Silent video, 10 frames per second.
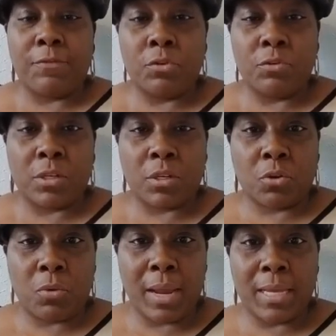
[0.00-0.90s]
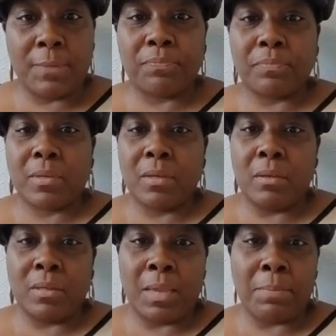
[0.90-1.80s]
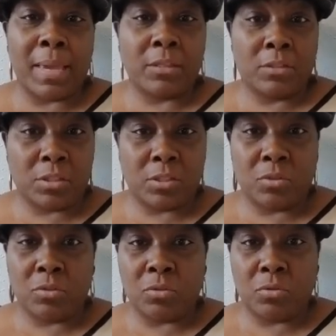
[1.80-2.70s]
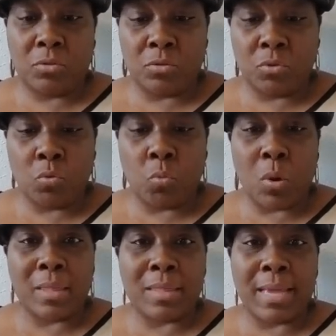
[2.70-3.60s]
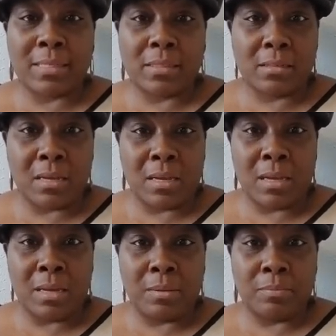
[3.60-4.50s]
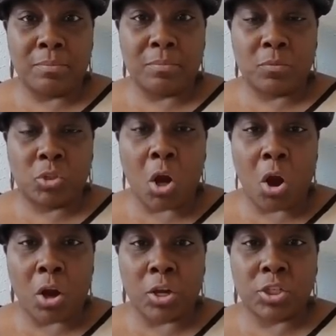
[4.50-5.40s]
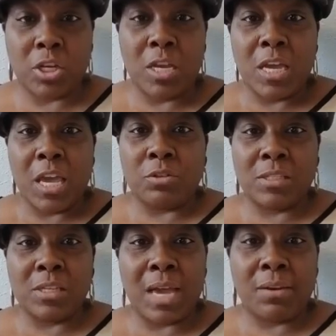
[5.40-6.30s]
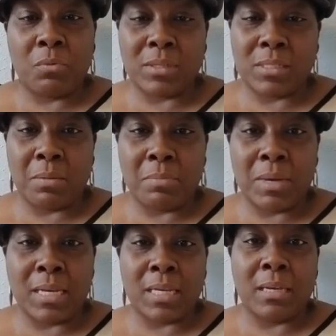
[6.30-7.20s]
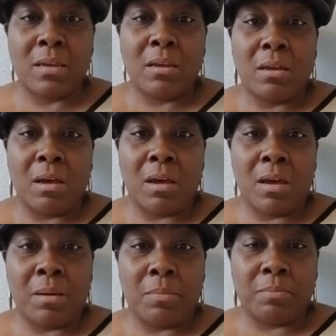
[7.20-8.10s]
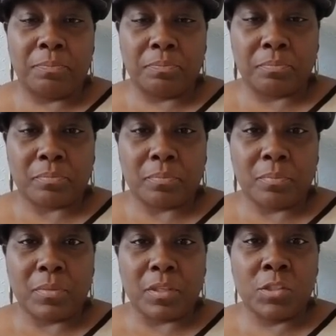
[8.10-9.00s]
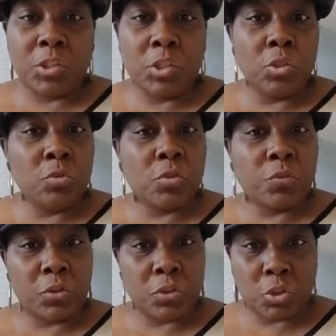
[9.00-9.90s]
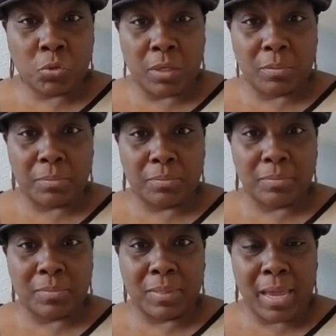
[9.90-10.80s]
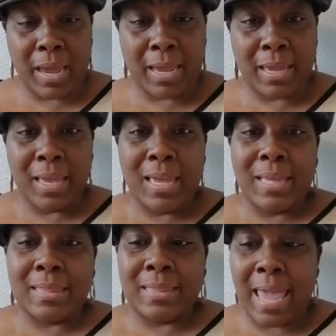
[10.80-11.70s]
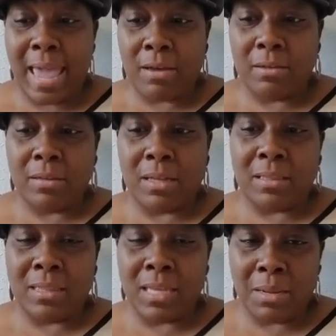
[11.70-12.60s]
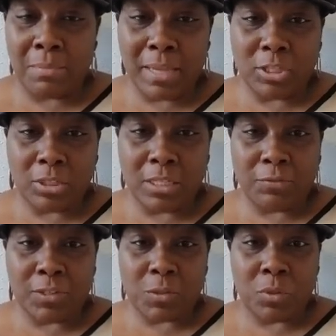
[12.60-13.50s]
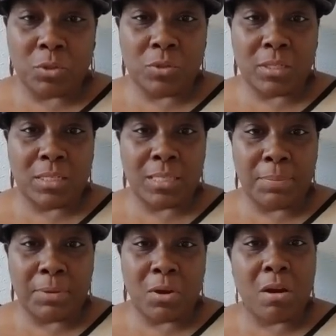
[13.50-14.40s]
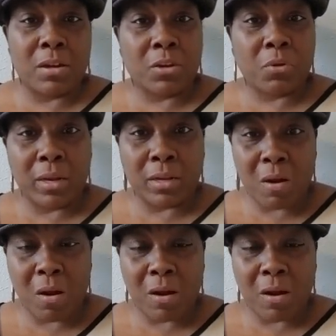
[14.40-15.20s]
If you're using a credit, they may just do one nice charge, and you still have the rest of the money to use for your trip. Okay. Now, another major difference with using a debit card and a credit